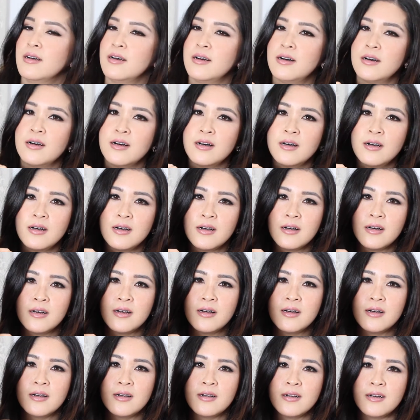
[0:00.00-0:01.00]

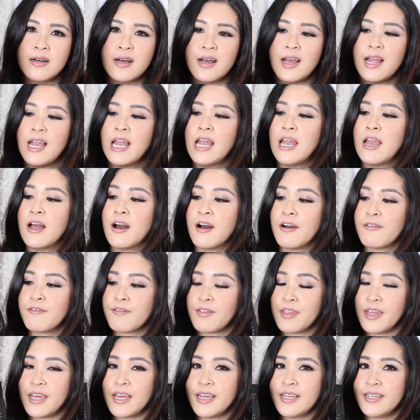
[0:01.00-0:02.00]
oh, I
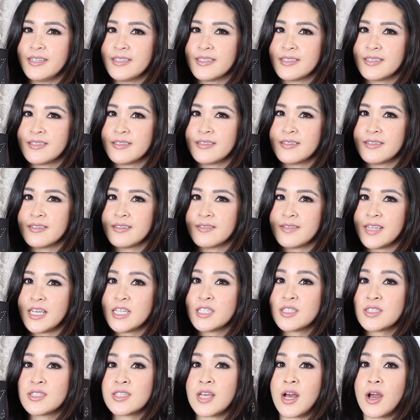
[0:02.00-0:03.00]
love these. They're
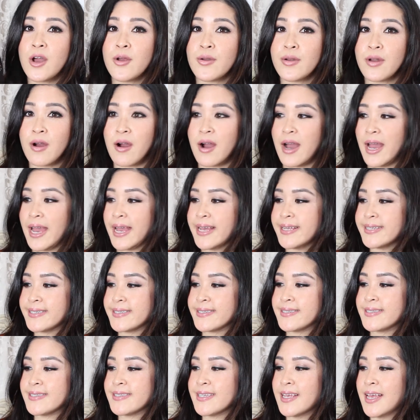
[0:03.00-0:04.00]
so
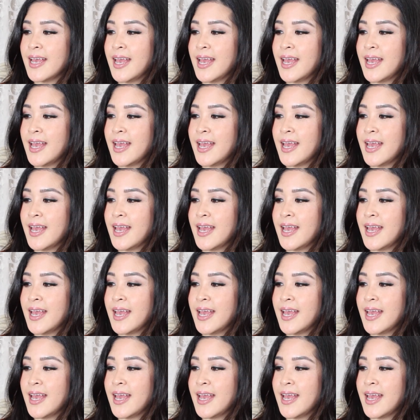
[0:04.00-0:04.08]
nice.